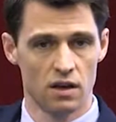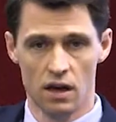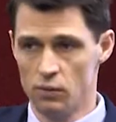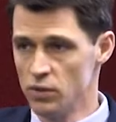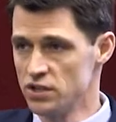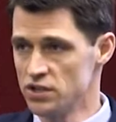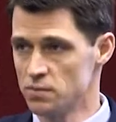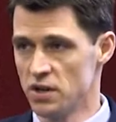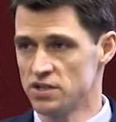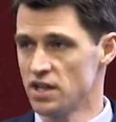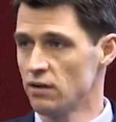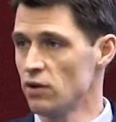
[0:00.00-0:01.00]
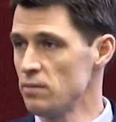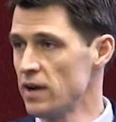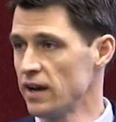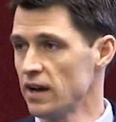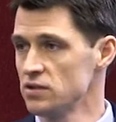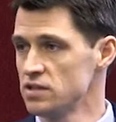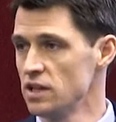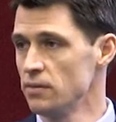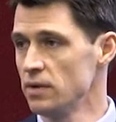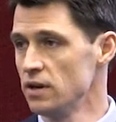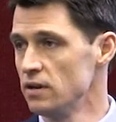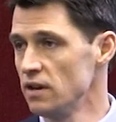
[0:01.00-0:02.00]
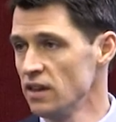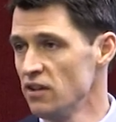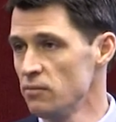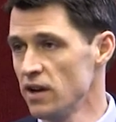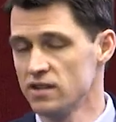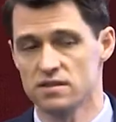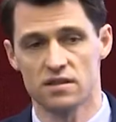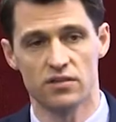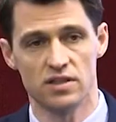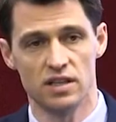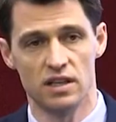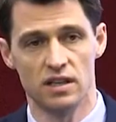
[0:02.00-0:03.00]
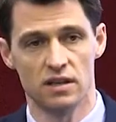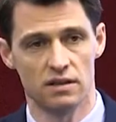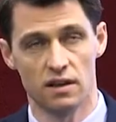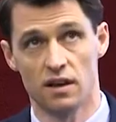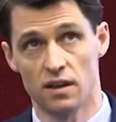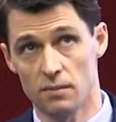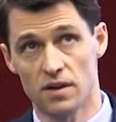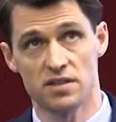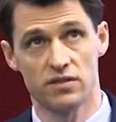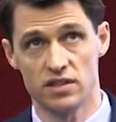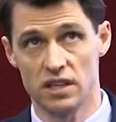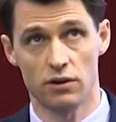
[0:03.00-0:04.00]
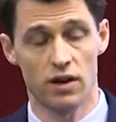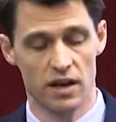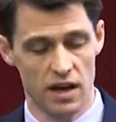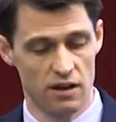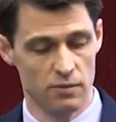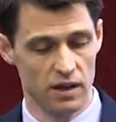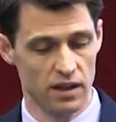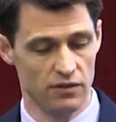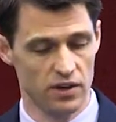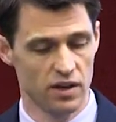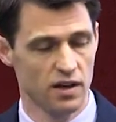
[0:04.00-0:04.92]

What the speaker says: and we just pitch that right back out to them in an 11 by 17 or 8.5 by 11.